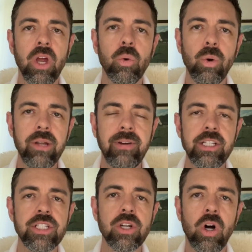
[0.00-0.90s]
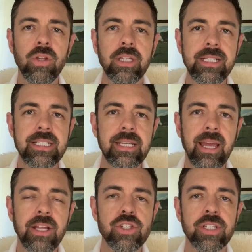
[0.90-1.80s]
What if I just call the listing
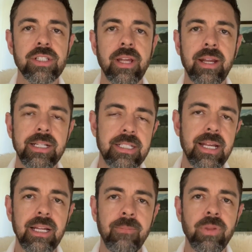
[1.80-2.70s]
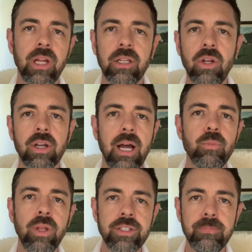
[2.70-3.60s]
agent and I say, look, I'm
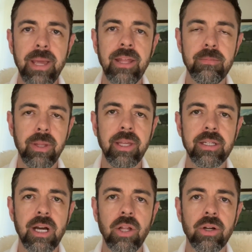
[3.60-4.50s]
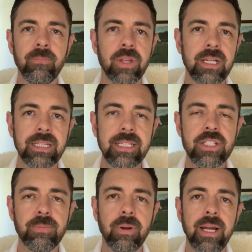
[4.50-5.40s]
willing to pay the $1 million
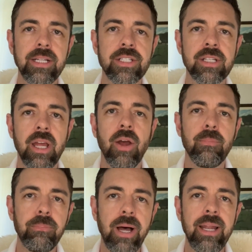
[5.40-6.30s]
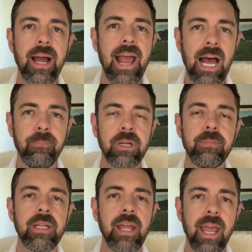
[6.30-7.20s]
list price, but I happen to
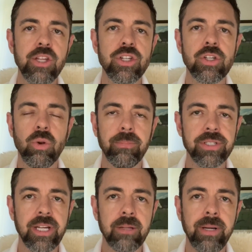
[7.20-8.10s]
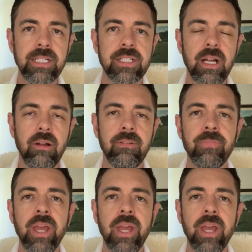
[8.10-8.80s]
be an agent representing myself.